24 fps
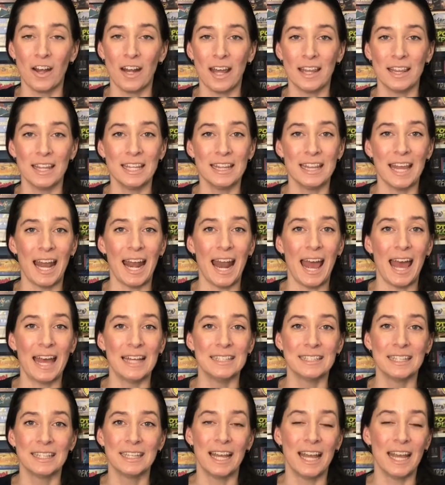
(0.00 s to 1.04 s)
I think that
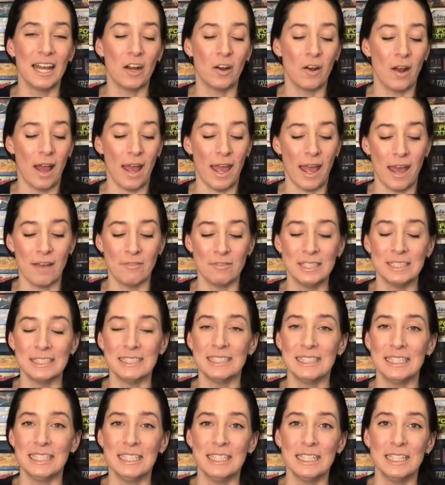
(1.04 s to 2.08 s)
adds a layer I haven't
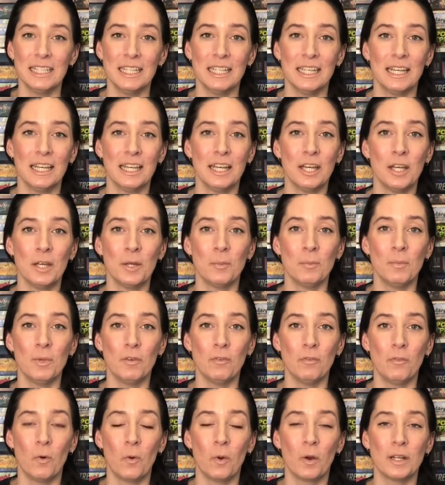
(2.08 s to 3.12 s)
seen
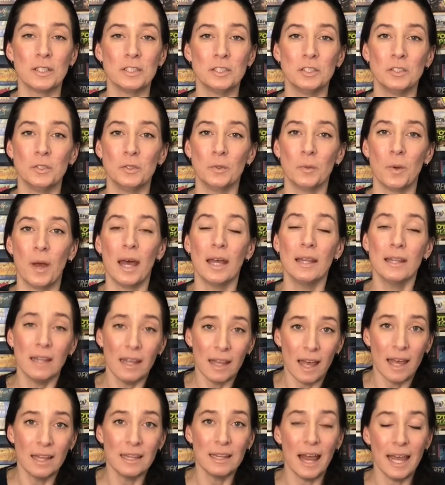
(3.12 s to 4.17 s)
before to
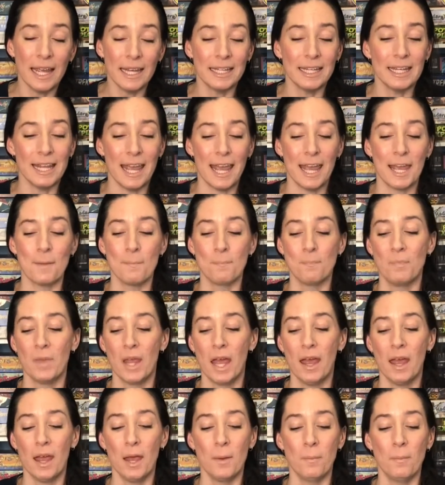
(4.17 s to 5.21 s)
a light game,
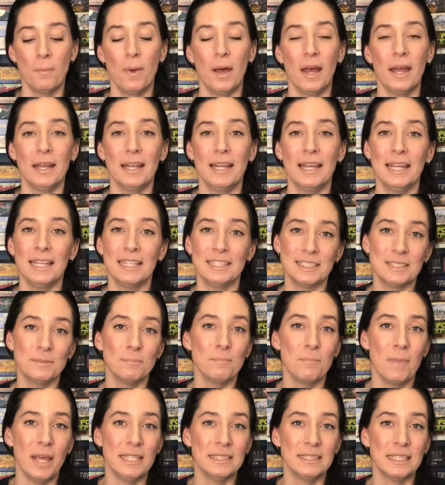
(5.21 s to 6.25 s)
but it
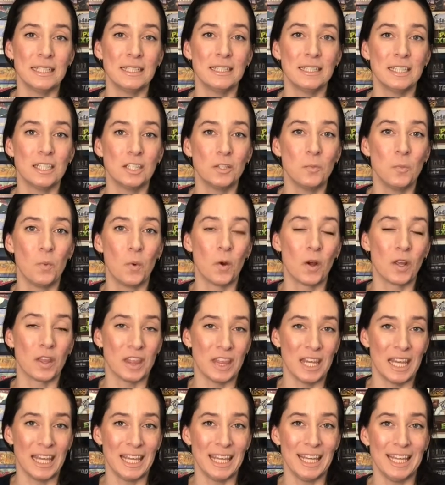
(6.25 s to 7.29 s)
makes it a little more
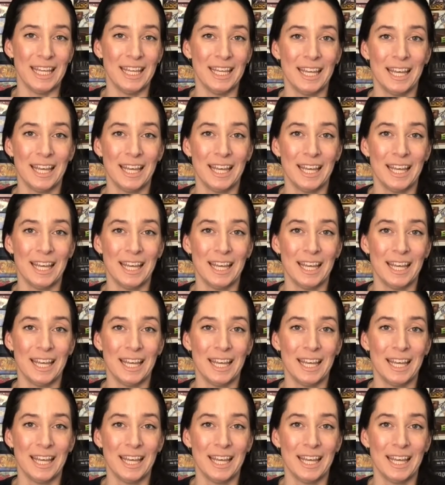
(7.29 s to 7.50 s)
thinky.